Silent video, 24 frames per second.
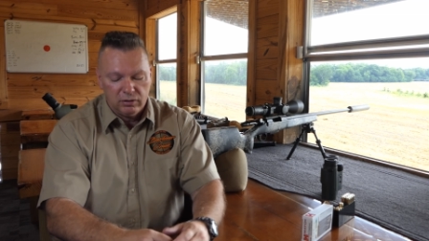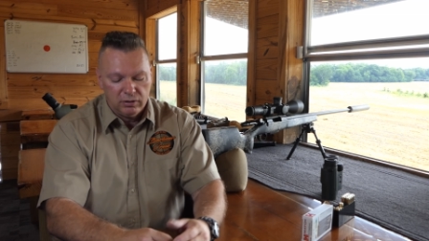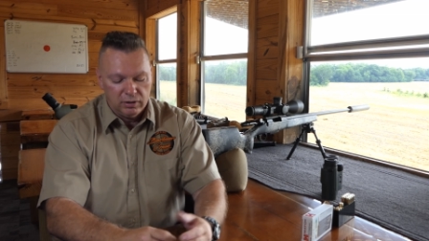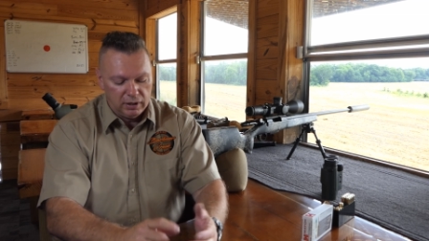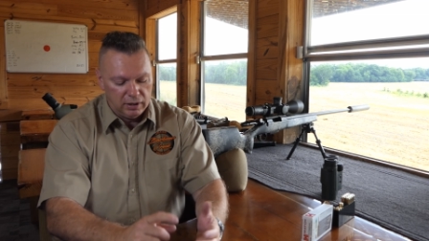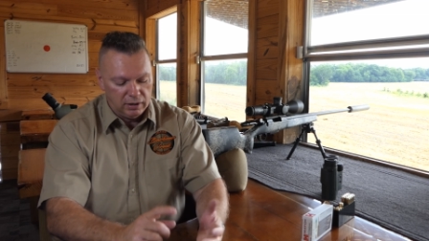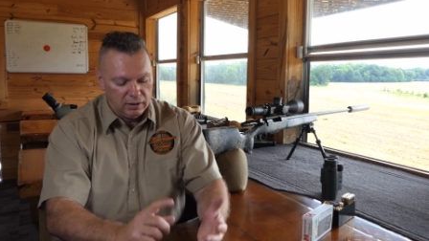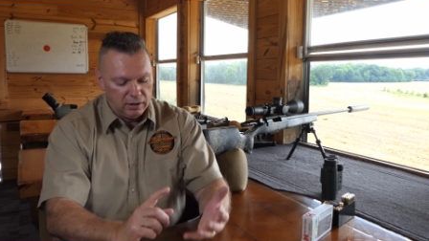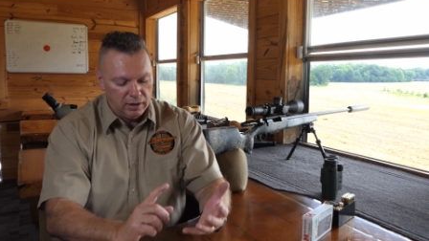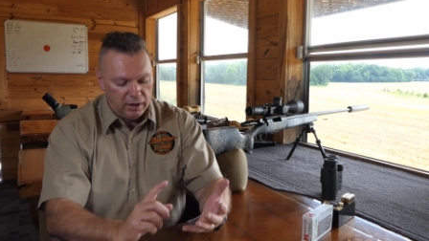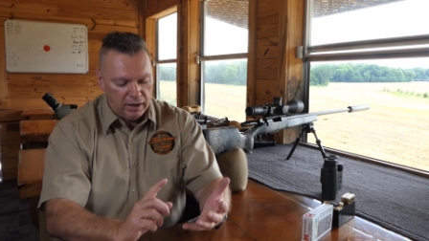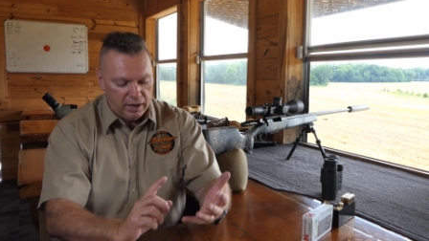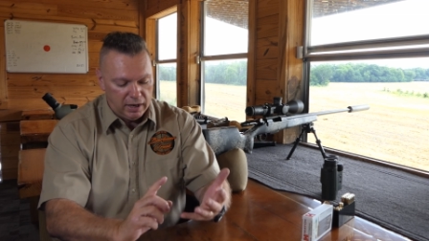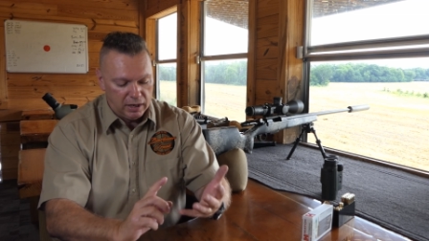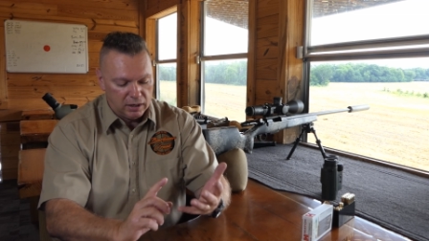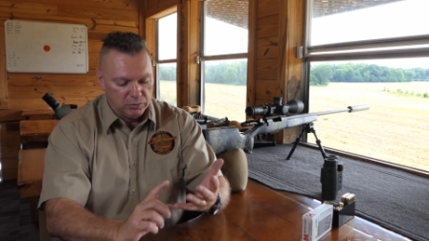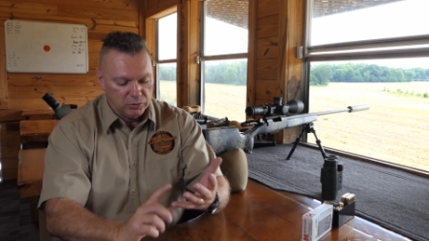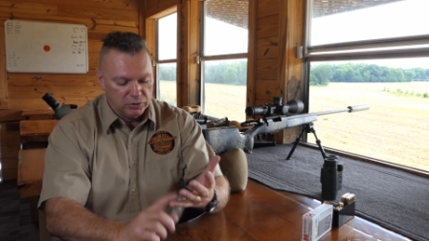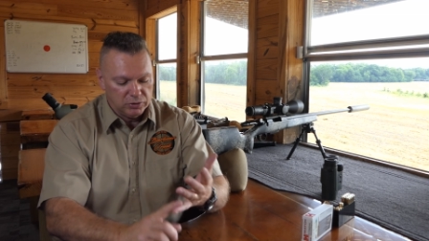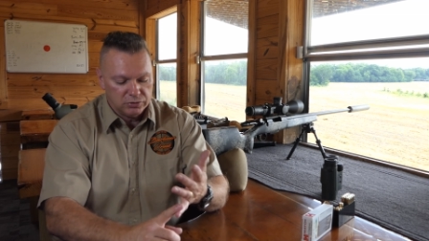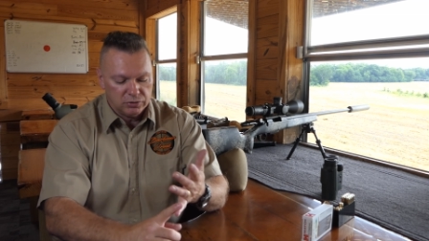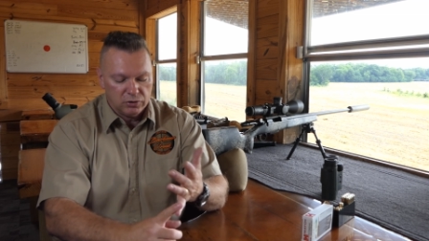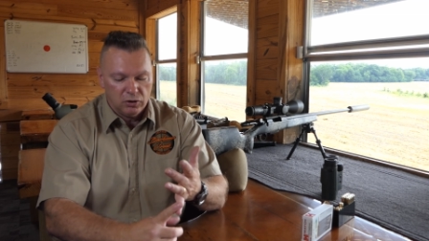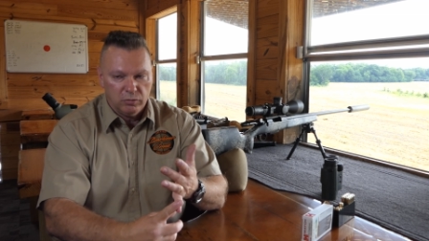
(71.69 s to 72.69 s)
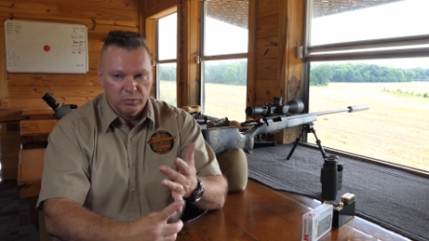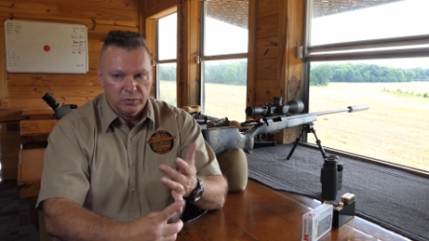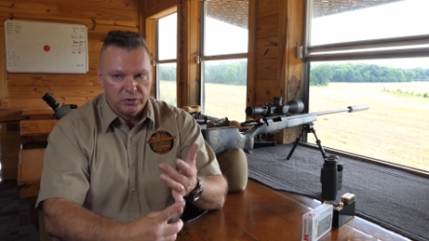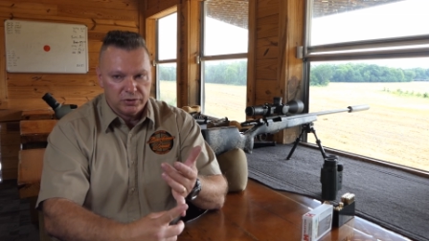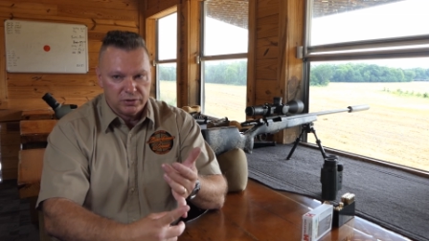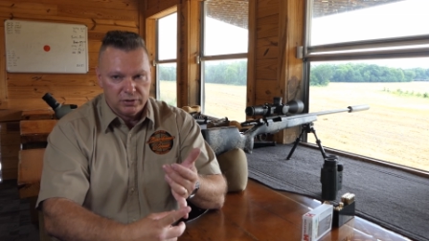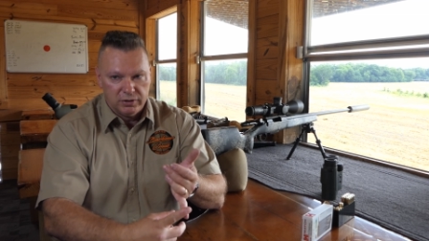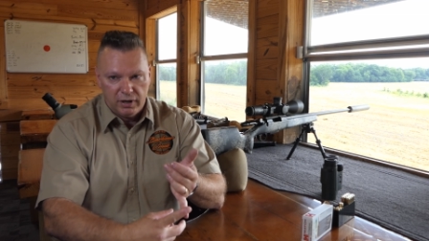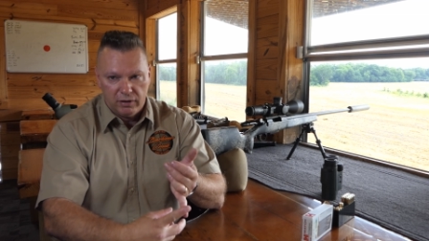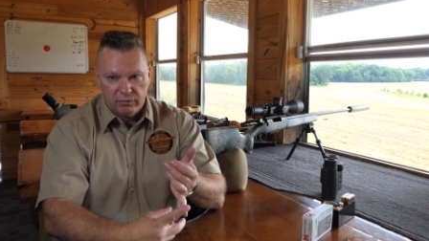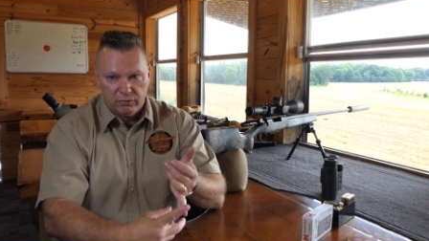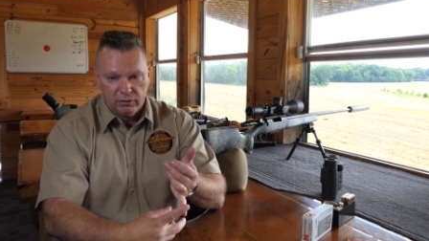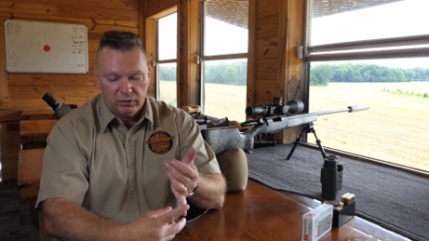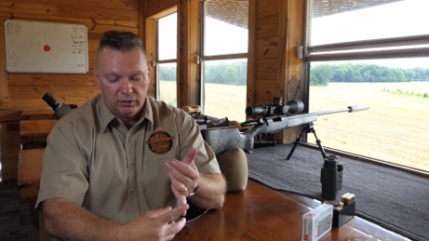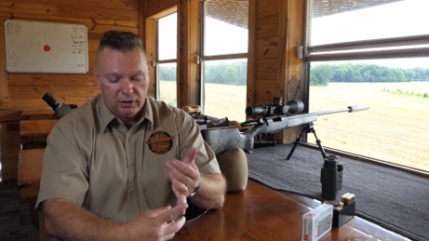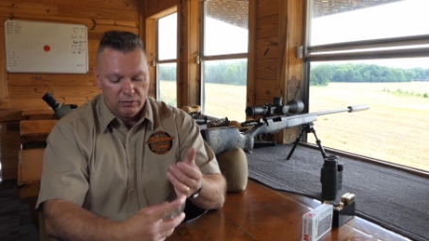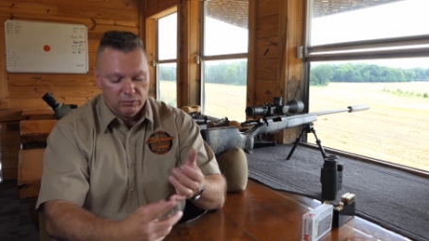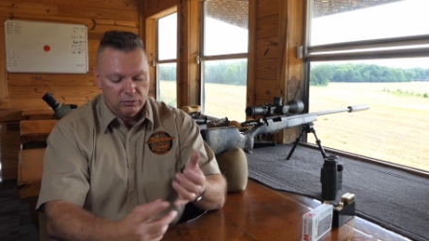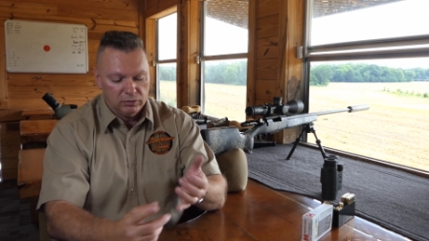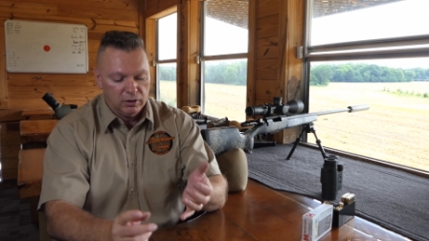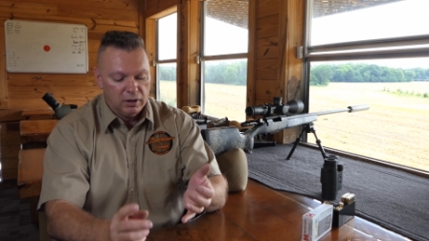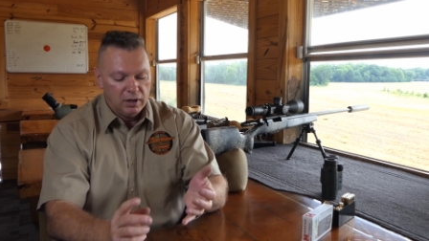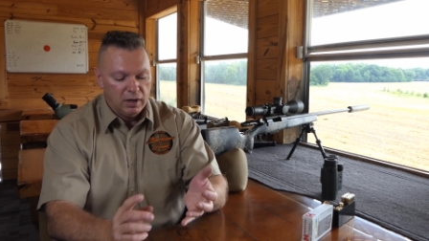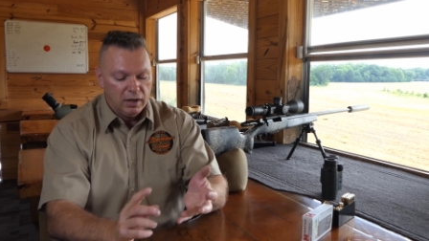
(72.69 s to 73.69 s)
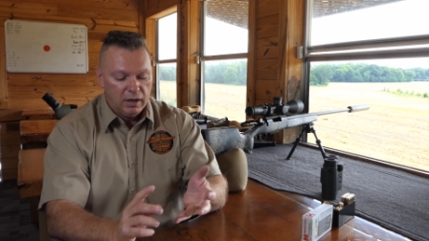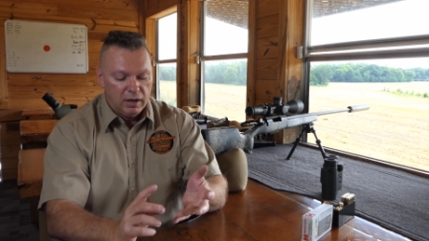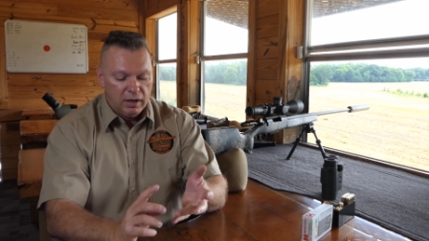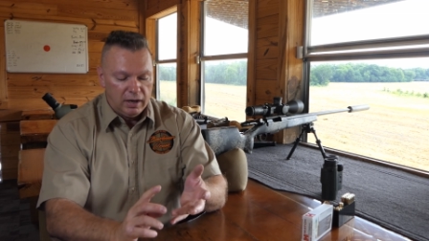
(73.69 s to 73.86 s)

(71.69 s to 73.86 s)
The animal's almost never level,